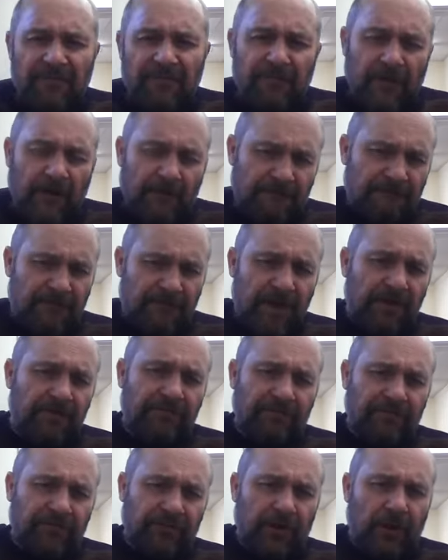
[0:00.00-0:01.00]
a
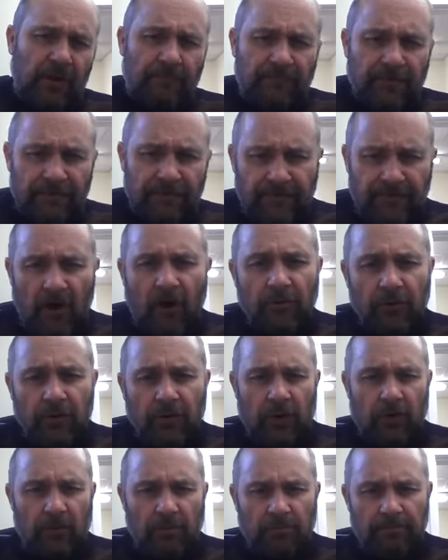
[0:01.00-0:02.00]
fifth of the
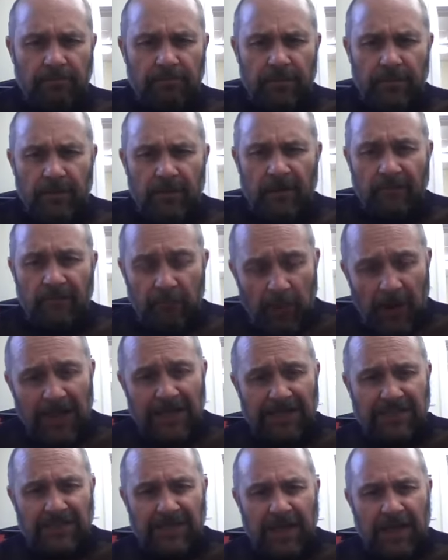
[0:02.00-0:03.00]
volume of
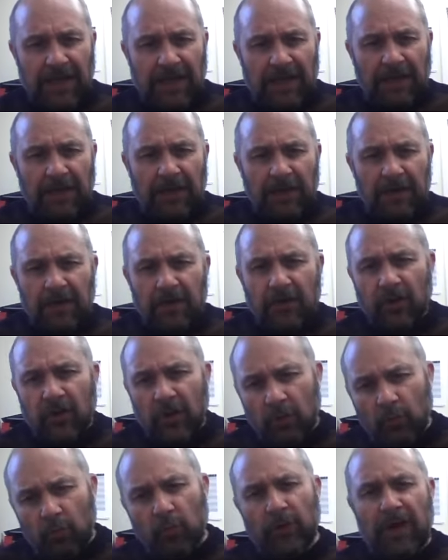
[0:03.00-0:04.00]
plastic that
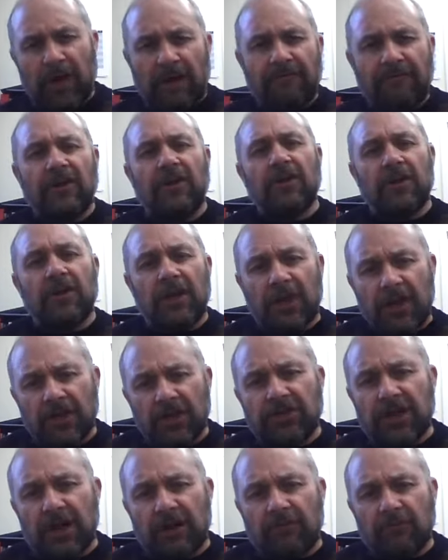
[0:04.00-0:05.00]
you would have in a
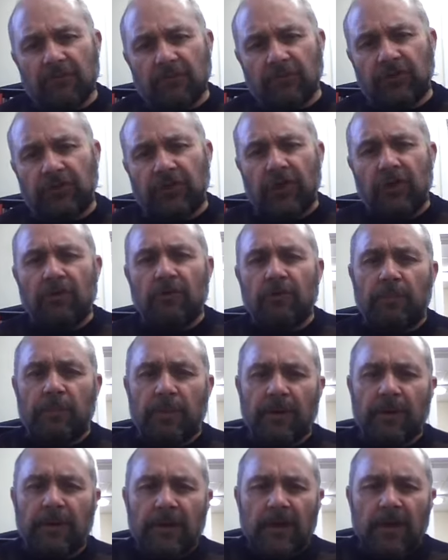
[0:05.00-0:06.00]
general tube,
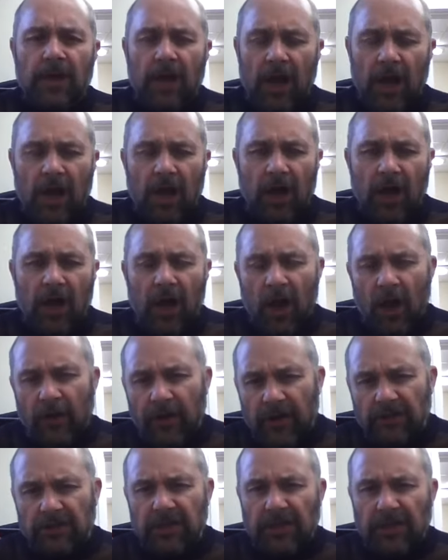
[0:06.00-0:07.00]
and
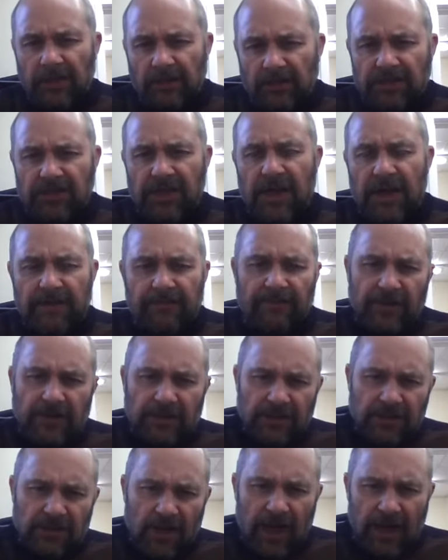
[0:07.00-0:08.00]
it's little
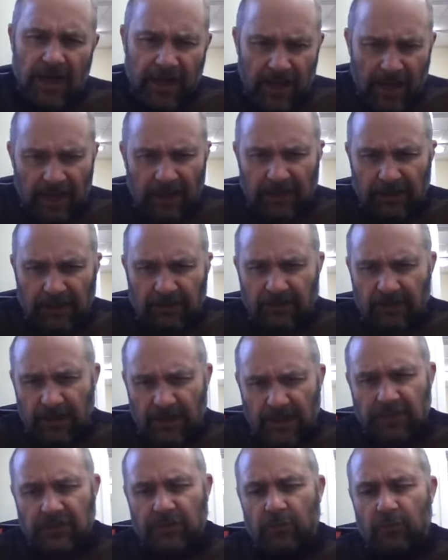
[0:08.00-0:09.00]
savings like that, little
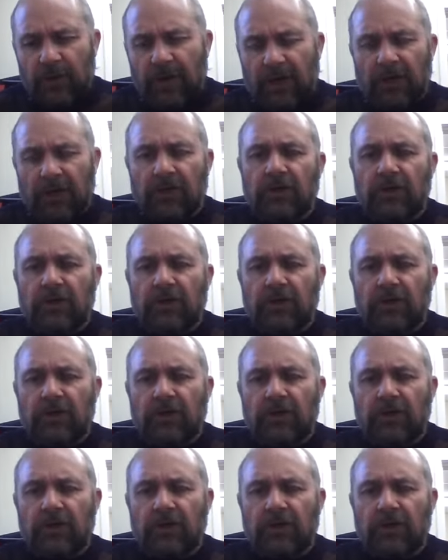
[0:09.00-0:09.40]
things that we can